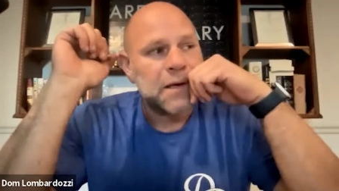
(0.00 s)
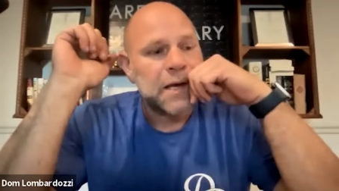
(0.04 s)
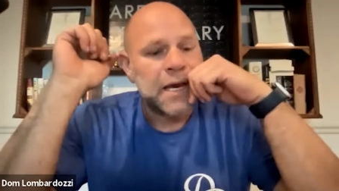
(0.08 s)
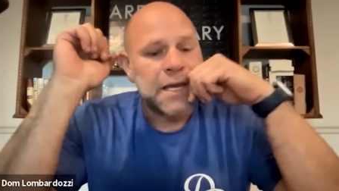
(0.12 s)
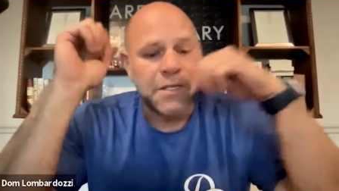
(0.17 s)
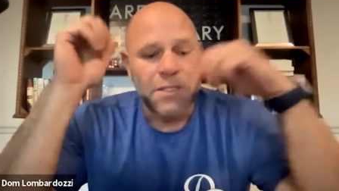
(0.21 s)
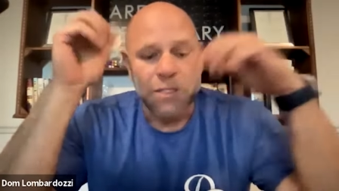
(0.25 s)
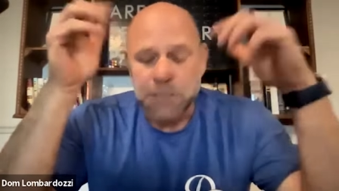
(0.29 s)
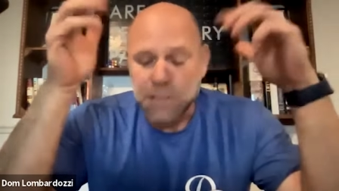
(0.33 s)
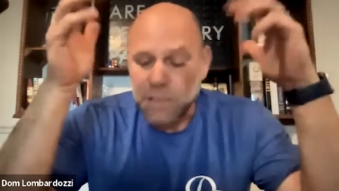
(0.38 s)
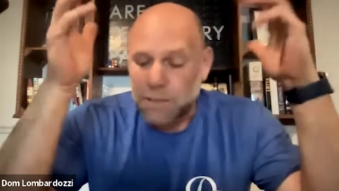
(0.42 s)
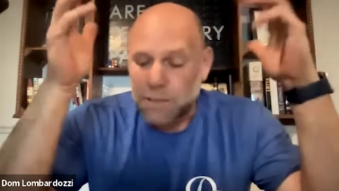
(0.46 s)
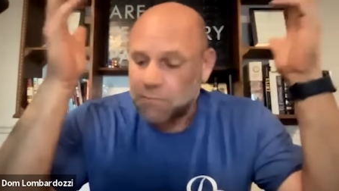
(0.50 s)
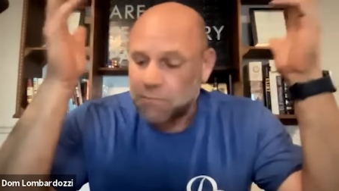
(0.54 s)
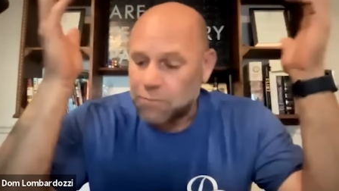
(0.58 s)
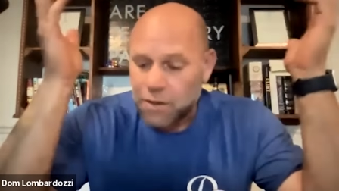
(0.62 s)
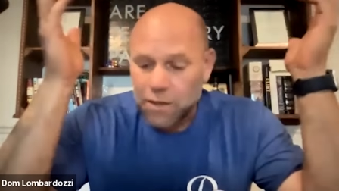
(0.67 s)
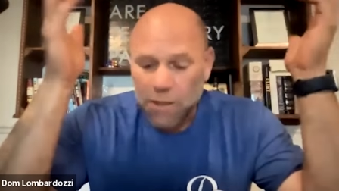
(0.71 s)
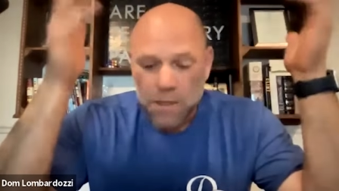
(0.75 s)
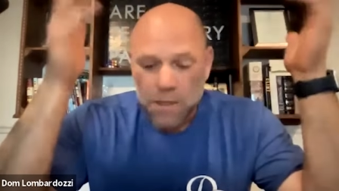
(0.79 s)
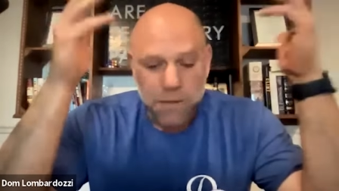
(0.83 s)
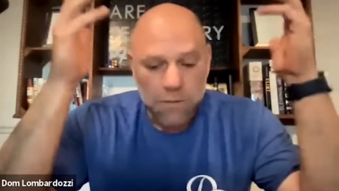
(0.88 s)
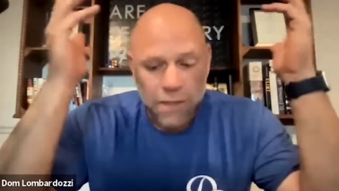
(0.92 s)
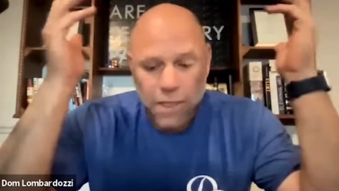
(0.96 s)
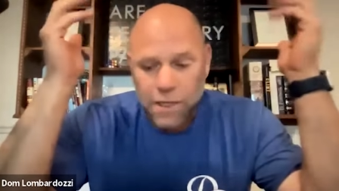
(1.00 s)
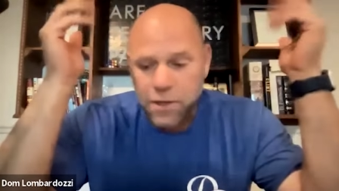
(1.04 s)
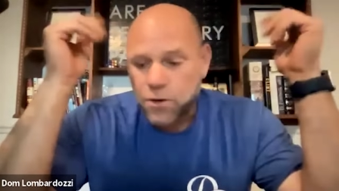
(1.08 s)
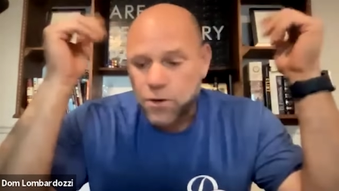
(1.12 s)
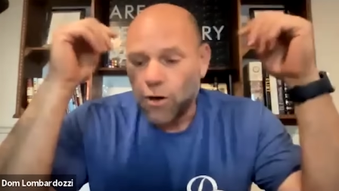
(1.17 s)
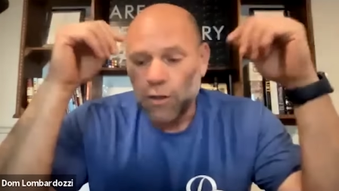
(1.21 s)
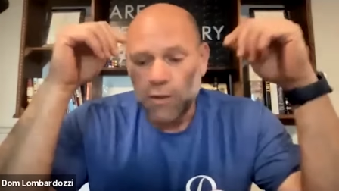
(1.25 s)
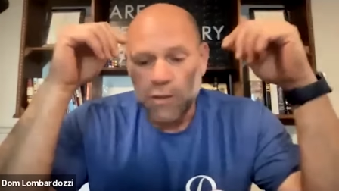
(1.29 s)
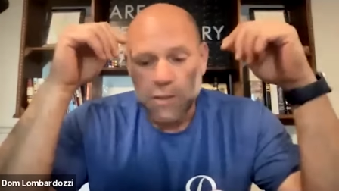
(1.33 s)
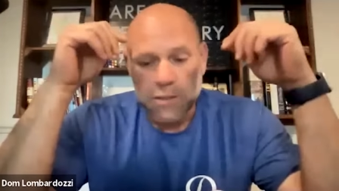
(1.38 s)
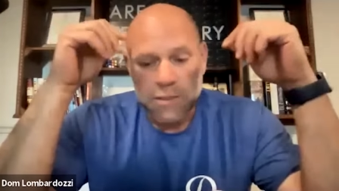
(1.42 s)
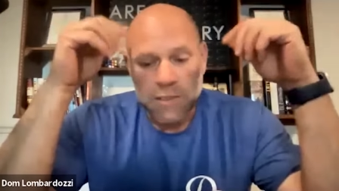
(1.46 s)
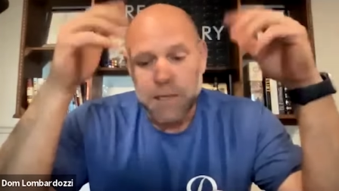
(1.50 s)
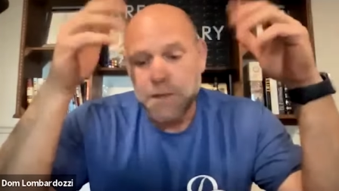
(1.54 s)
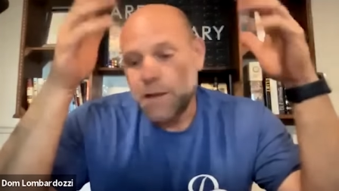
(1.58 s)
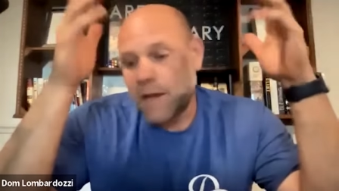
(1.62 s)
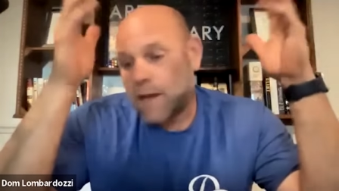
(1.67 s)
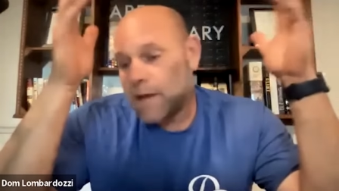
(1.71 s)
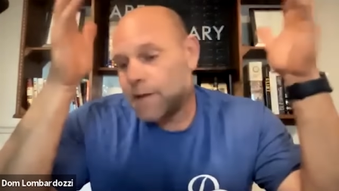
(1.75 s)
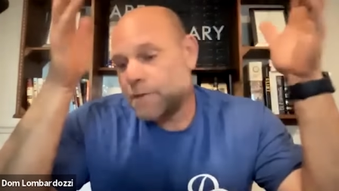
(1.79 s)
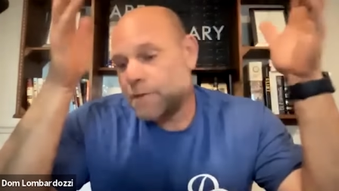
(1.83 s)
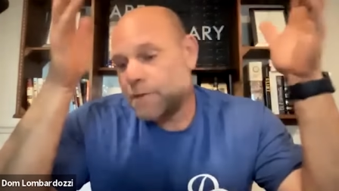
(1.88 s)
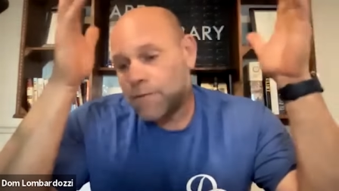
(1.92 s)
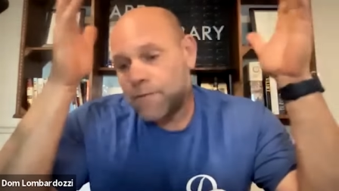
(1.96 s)
and she said, you know, they called and said,
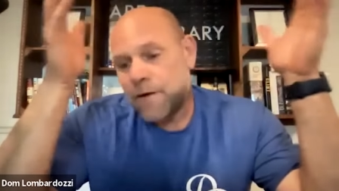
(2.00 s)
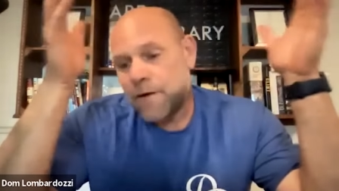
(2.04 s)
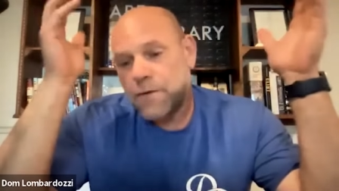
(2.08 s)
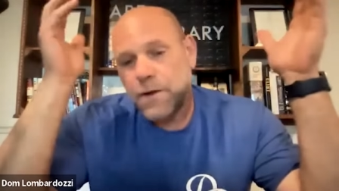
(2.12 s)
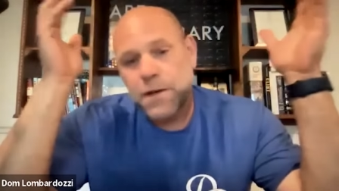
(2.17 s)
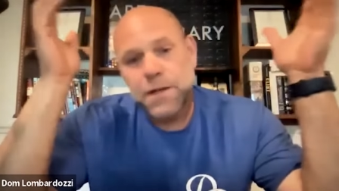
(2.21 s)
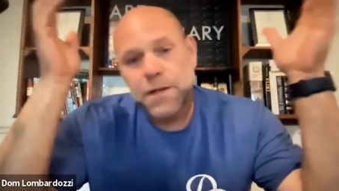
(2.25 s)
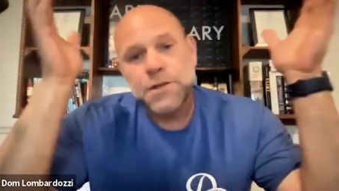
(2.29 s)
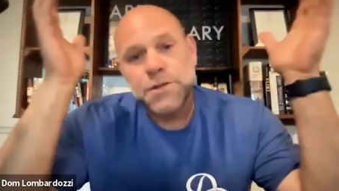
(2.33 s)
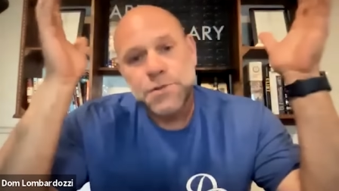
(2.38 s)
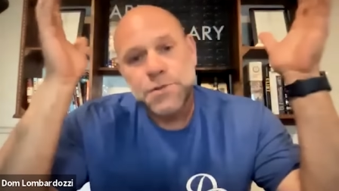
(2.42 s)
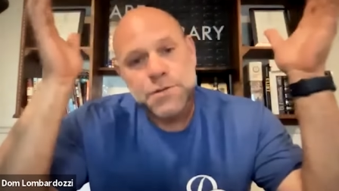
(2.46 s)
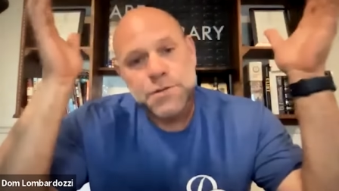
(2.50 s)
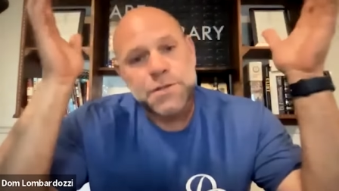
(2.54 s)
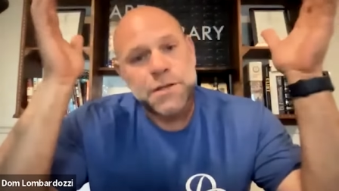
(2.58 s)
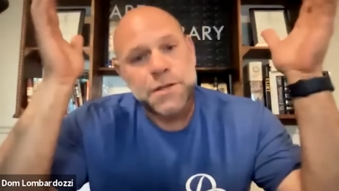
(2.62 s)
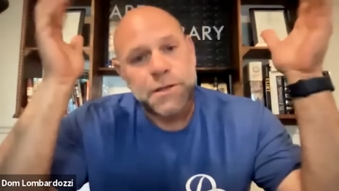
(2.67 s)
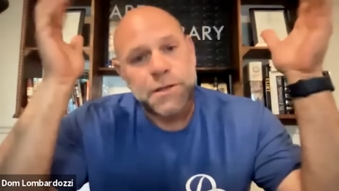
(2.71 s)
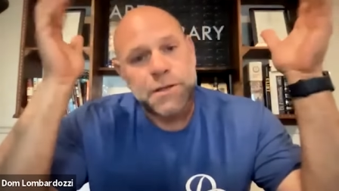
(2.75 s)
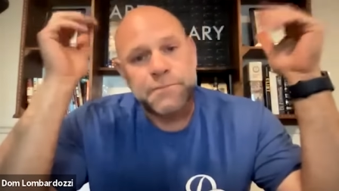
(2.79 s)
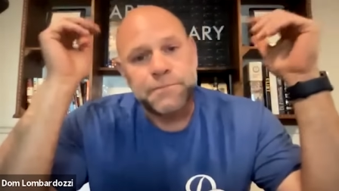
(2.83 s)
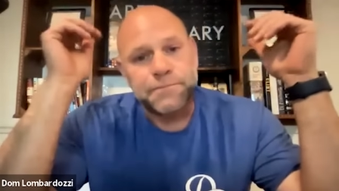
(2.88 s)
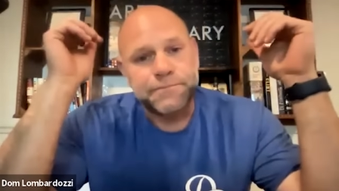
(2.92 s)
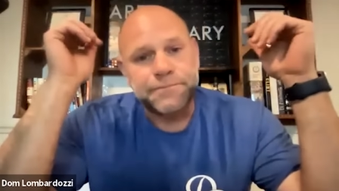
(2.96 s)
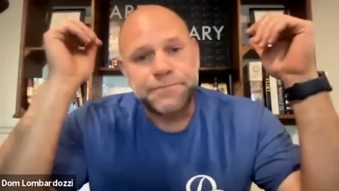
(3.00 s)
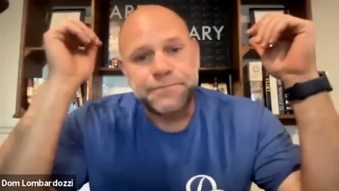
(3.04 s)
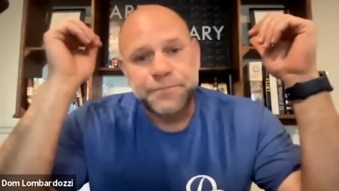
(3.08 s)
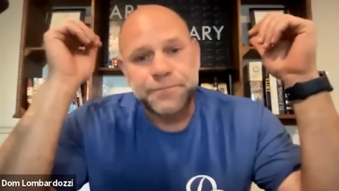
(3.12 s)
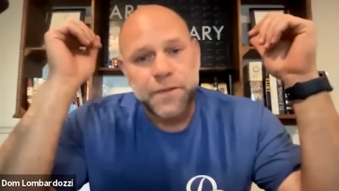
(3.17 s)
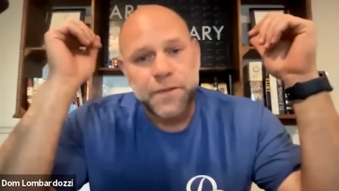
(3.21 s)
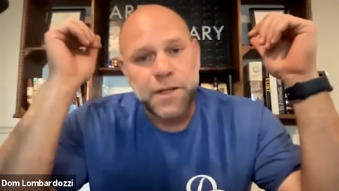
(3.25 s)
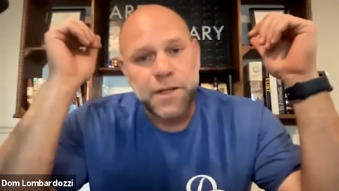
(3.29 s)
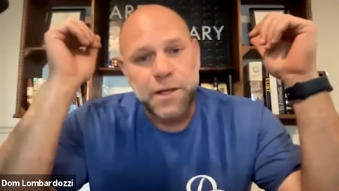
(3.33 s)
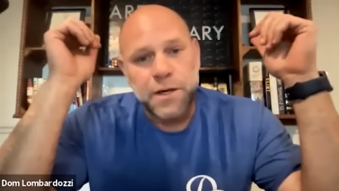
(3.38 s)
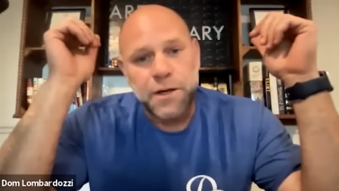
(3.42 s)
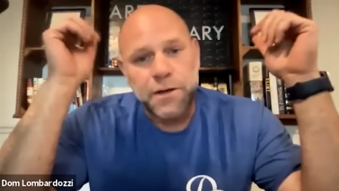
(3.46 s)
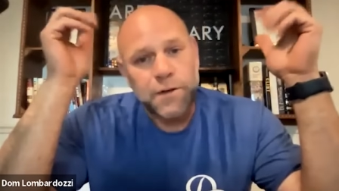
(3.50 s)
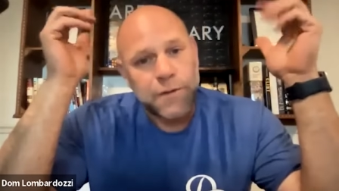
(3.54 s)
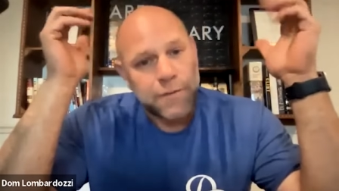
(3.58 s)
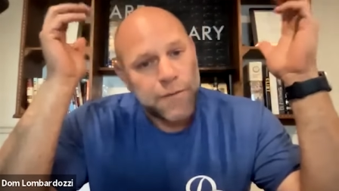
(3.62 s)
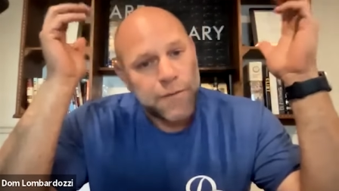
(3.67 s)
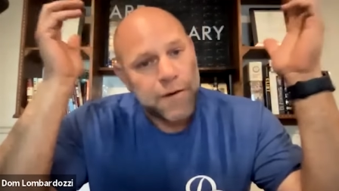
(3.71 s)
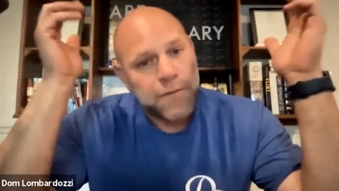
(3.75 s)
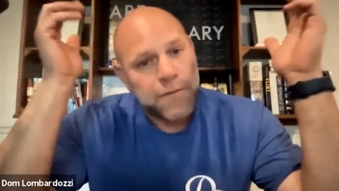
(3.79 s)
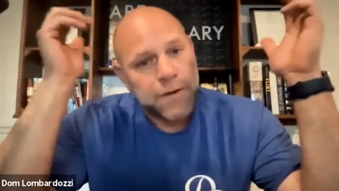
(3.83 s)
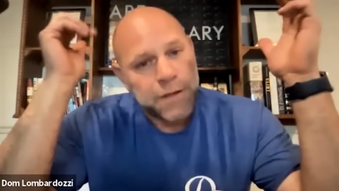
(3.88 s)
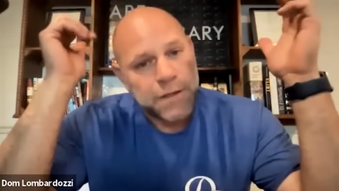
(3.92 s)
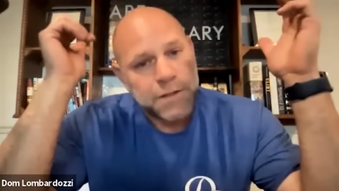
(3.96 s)
yeah, they're very interested, you know, they're
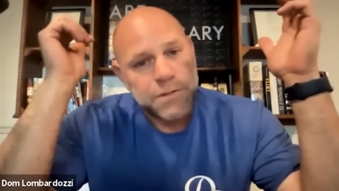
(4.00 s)
very